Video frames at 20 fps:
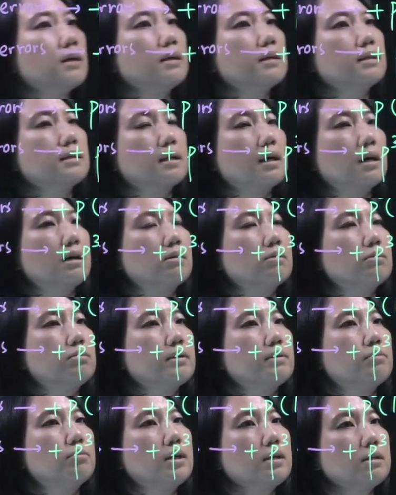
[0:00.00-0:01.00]
Now,
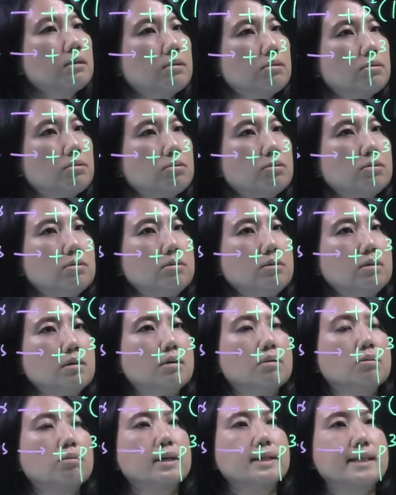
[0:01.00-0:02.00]
we worked through
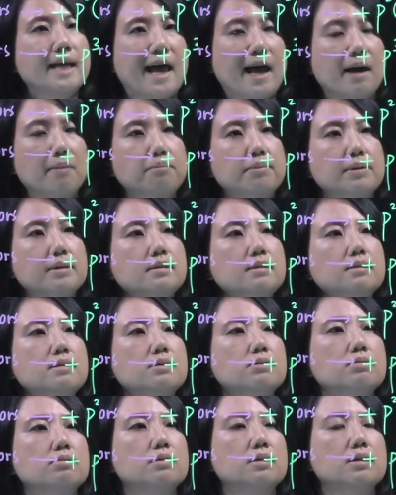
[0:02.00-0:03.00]
what
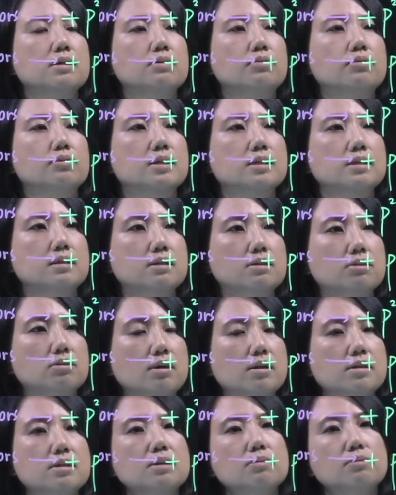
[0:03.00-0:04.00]
happens with the
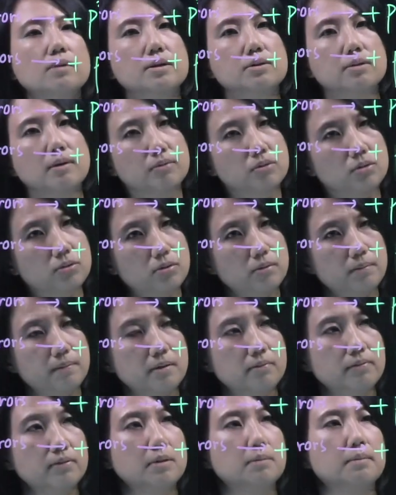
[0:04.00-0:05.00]
situation when you have 2
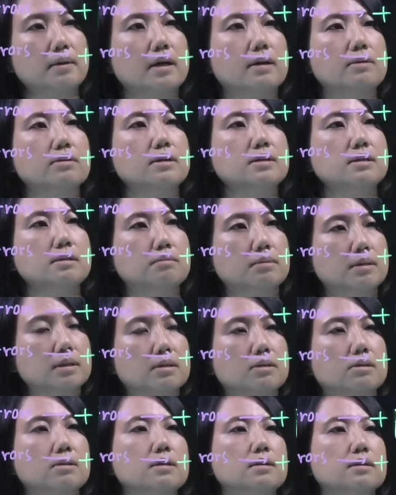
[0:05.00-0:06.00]
bit flip errors, in
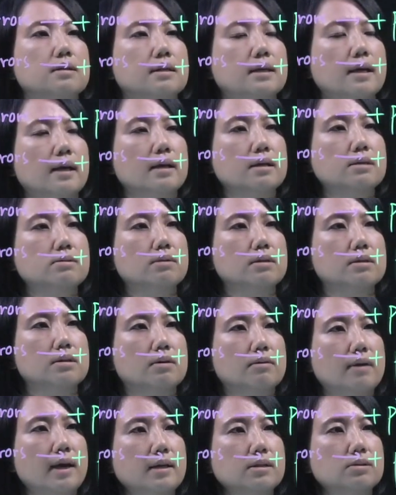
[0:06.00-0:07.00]
particular the case where you
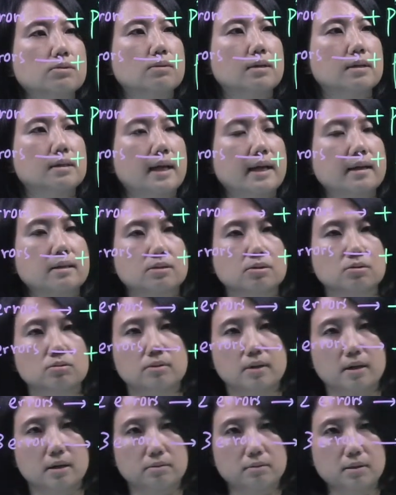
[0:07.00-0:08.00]
have x1,
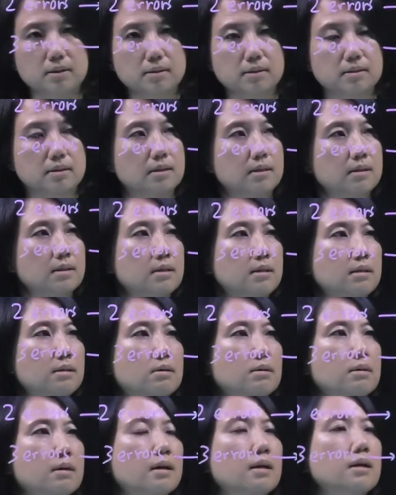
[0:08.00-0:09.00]
x2 errors.
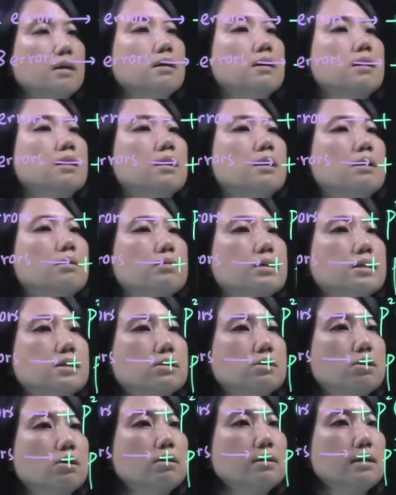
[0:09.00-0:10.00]
Okay, we
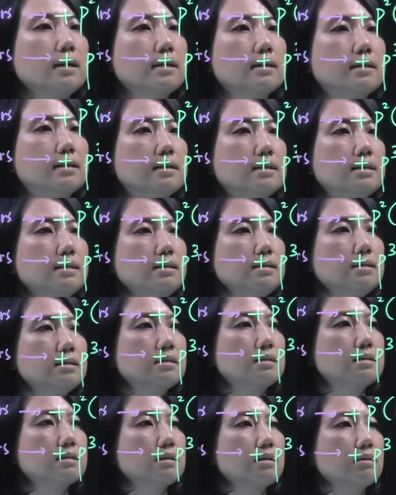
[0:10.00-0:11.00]
saw that
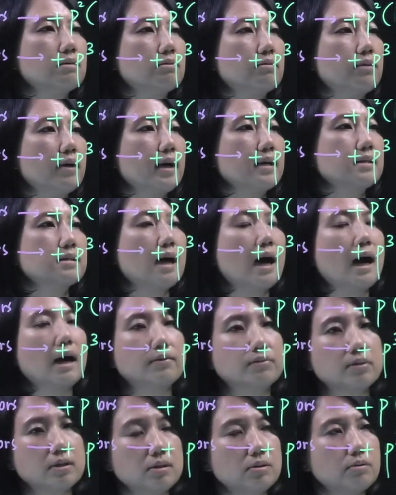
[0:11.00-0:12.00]
this, in fact,
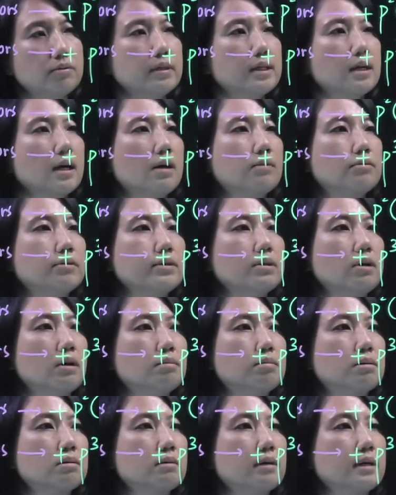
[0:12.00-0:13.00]
after the recovery
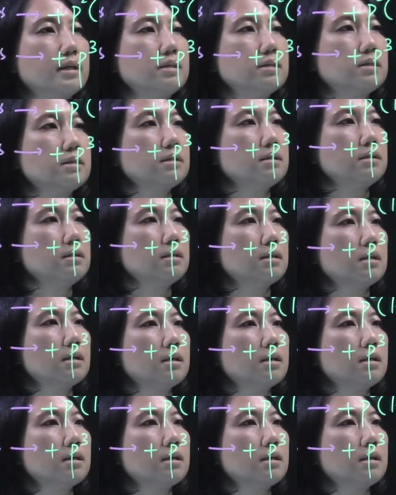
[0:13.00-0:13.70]
operation,